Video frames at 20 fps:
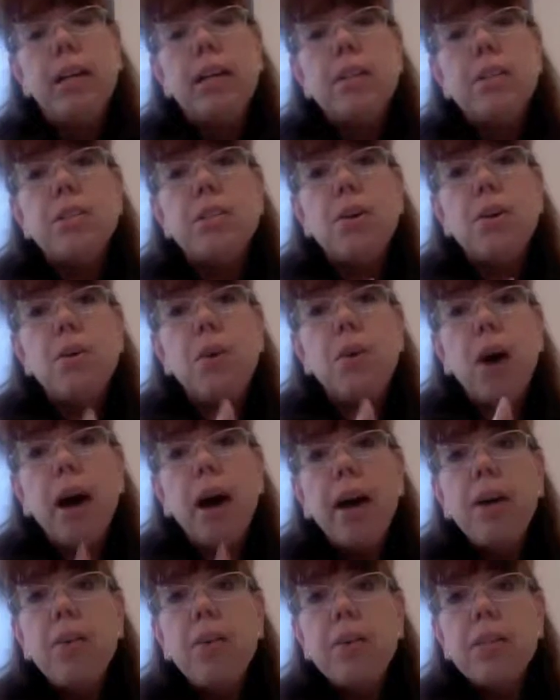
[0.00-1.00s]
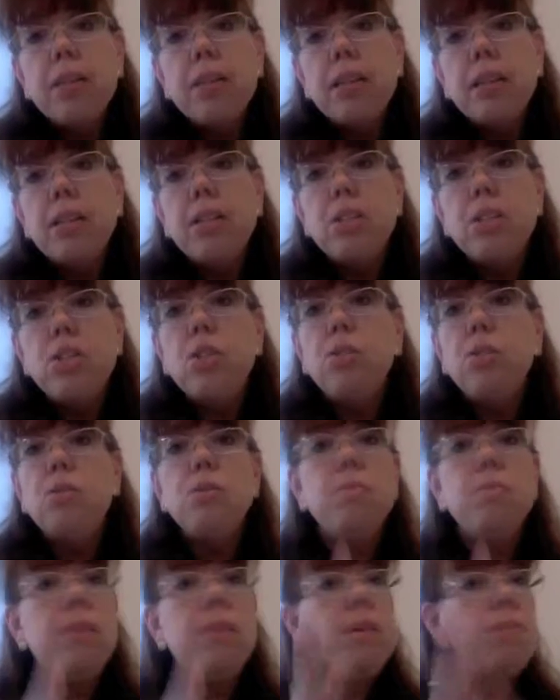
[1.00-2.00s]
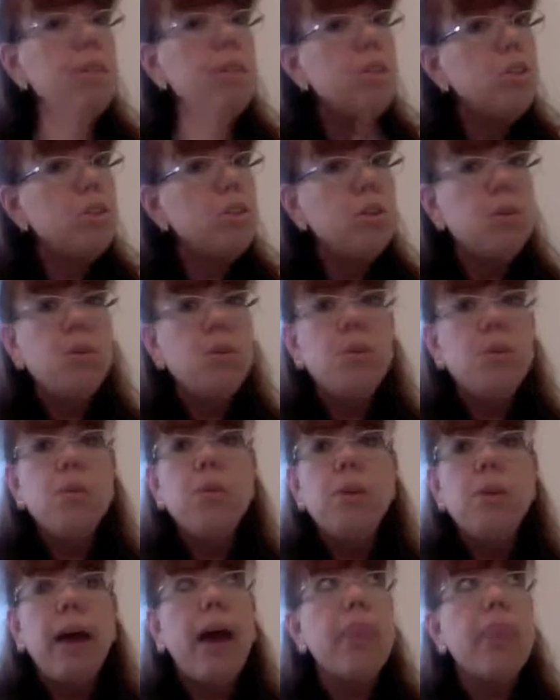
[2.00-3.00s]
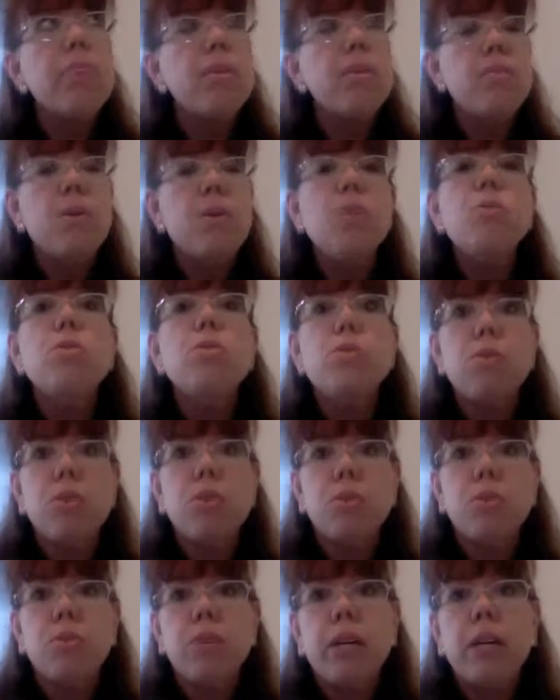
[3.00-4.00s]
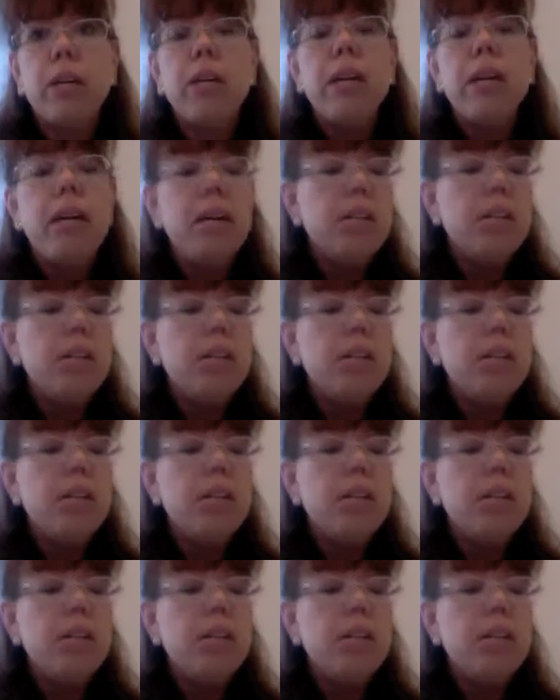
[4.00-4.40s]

So I always like to choose maybe 2, at the most 3.